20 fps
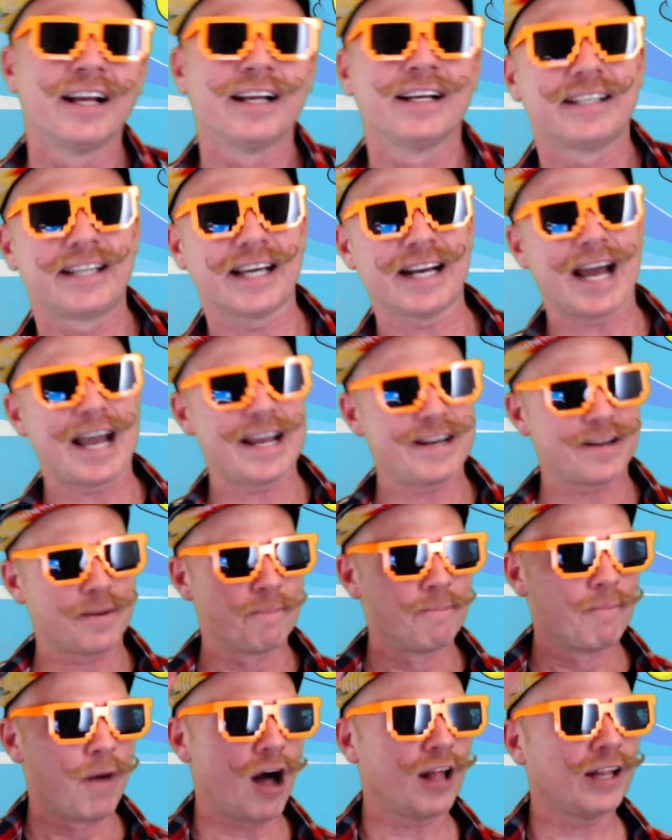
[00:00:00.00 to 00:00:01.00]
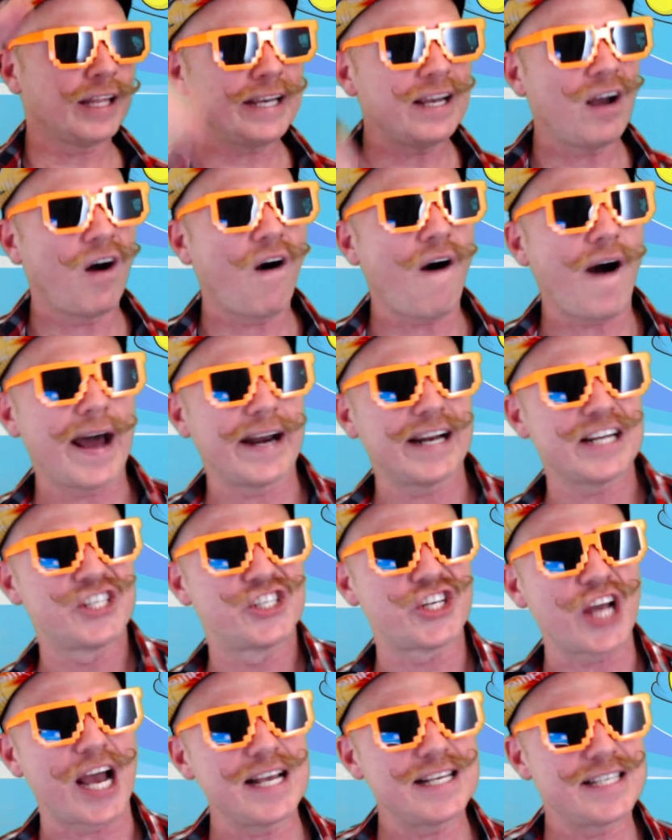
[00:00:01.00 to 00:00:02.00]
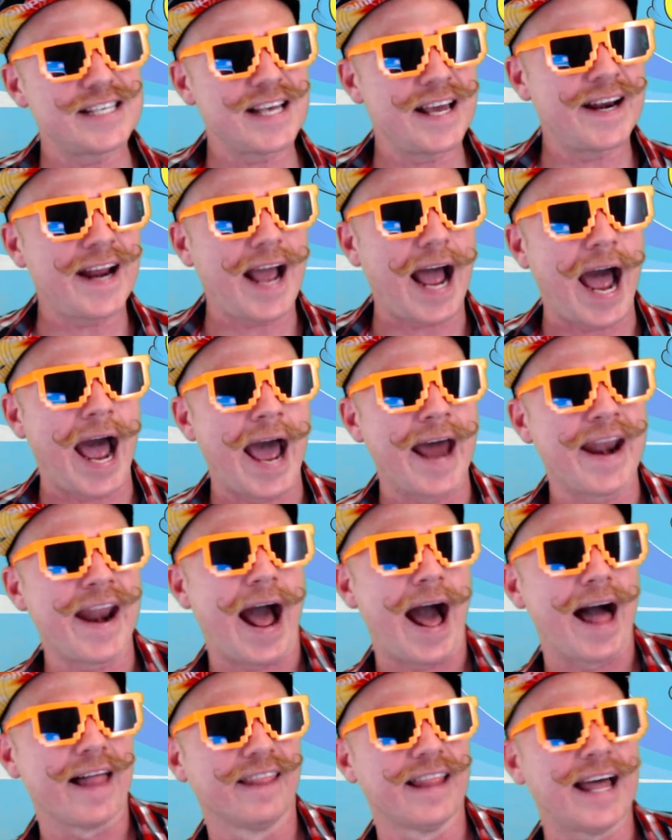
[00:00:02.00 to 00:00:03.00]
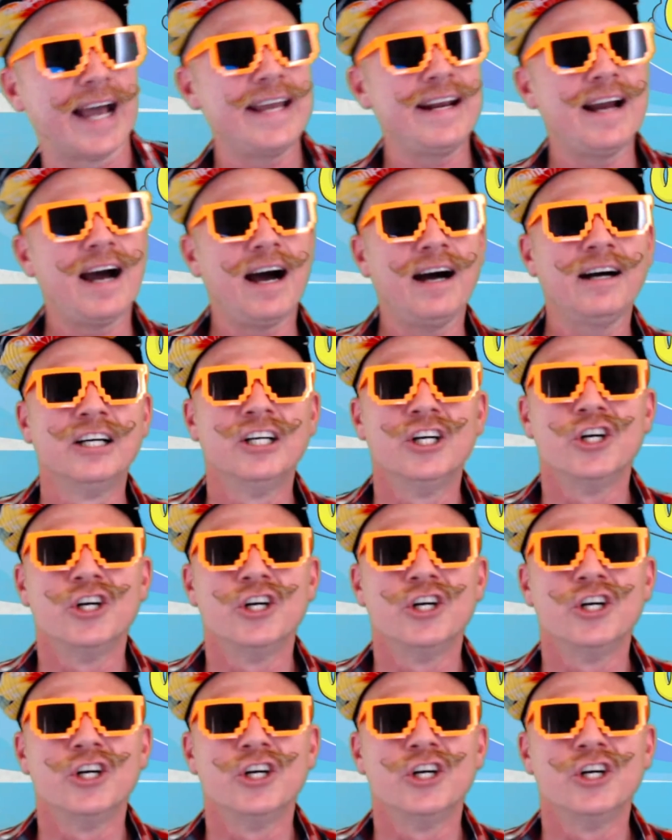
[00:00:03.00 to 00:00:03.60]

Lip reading: G'day to Molly, hi to Jason and Elena,